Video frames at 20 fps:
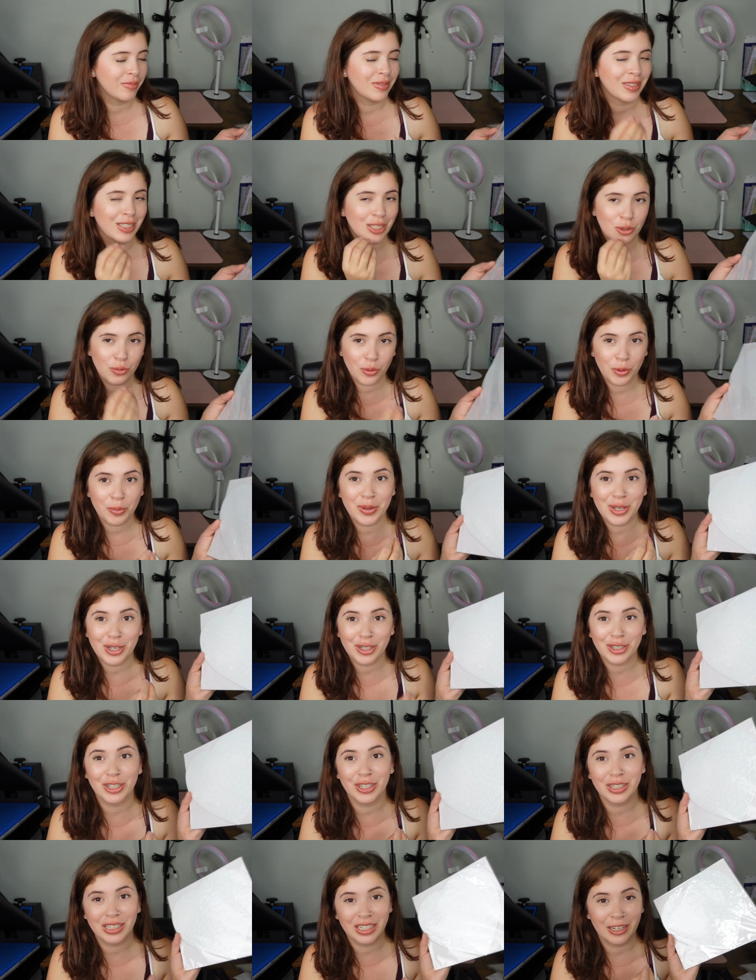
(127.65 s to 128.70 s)
This would be a
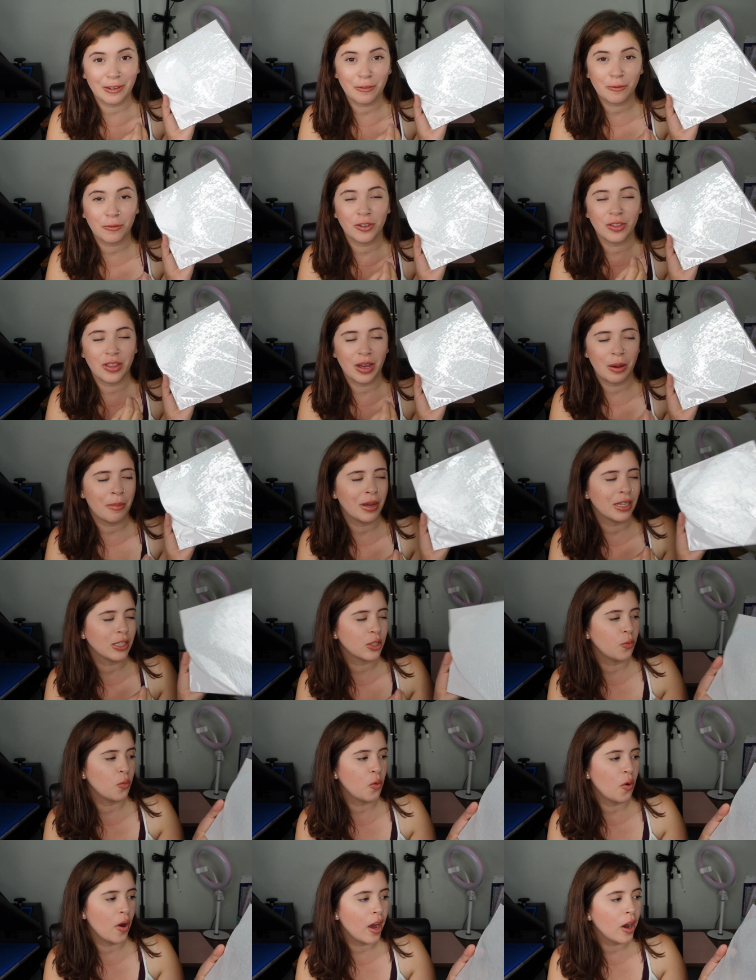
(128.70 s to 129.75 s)
good gift for them as
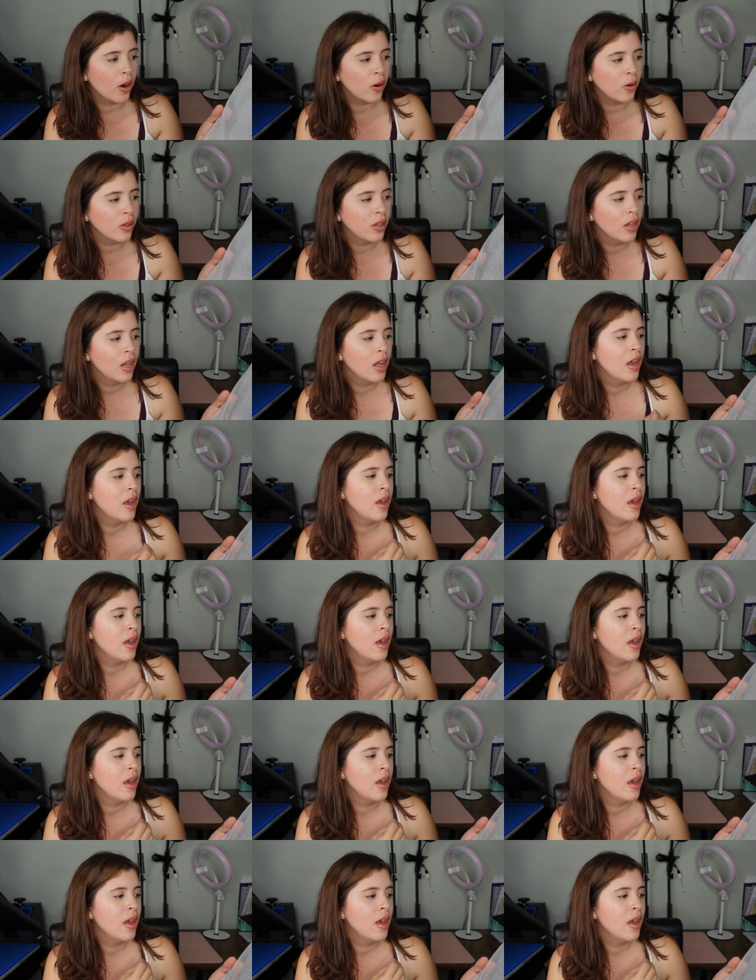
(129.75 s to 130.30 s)
well